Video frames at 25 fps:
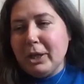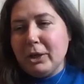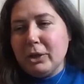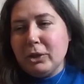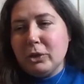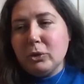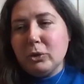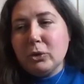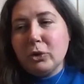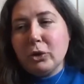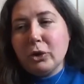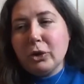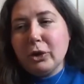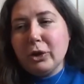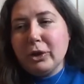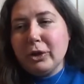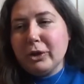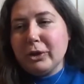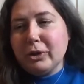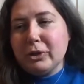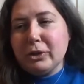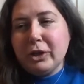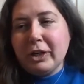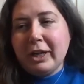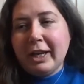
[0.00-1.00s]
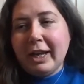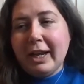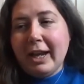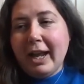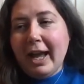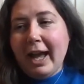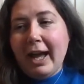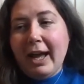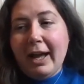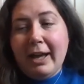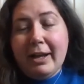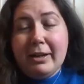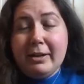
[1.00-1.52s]
you could look at
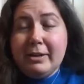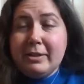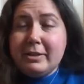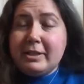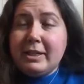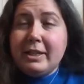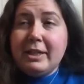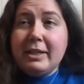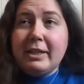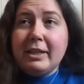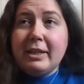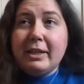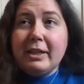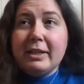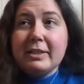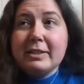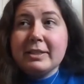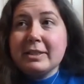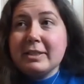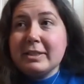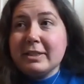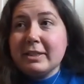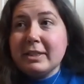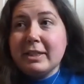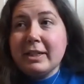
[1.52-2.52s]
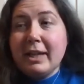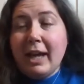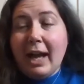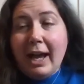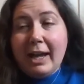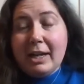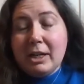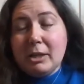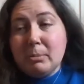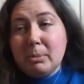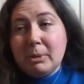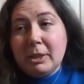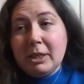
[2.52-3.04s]
taking existing
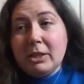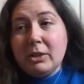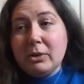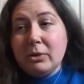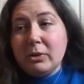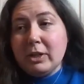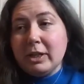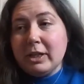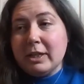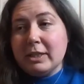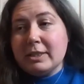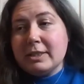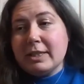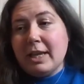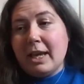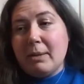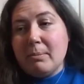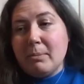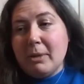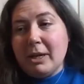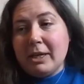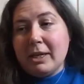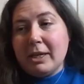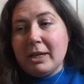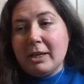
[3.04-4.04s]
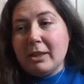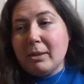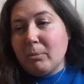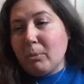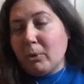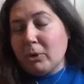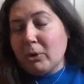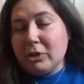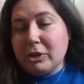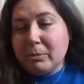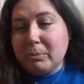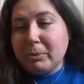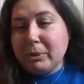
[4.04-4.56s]
IDP units and making them
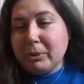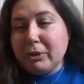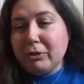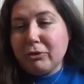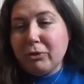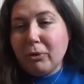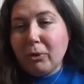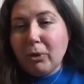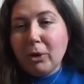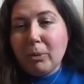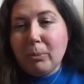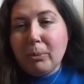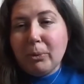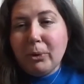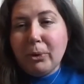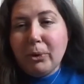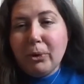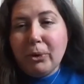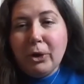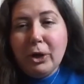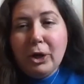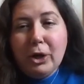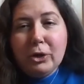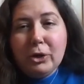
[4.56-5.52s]
more deeply affordable.